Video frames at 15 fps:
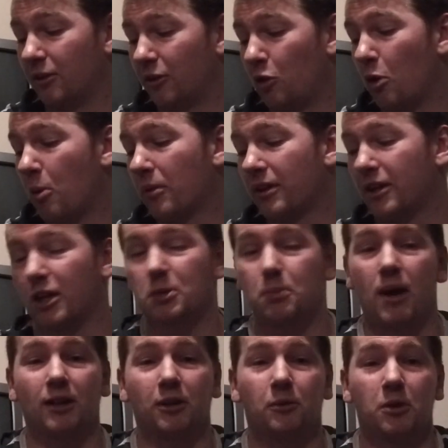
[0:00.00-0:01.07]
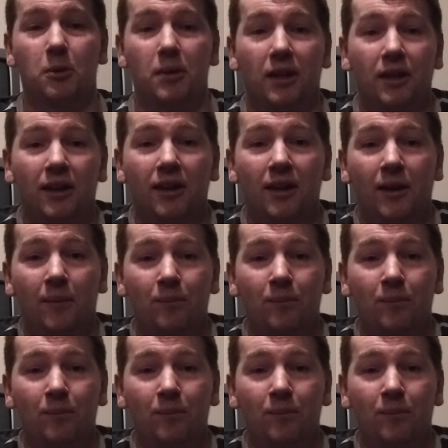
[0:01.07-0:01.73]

I mean, normally you expect them to